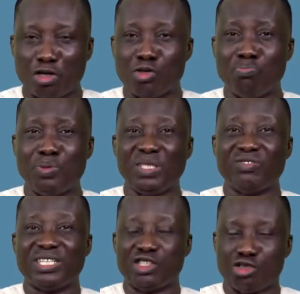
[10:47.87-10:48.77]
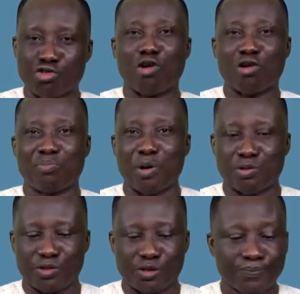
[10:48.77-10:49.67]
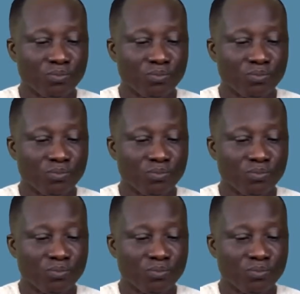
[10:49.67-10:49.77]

You build very strong bones.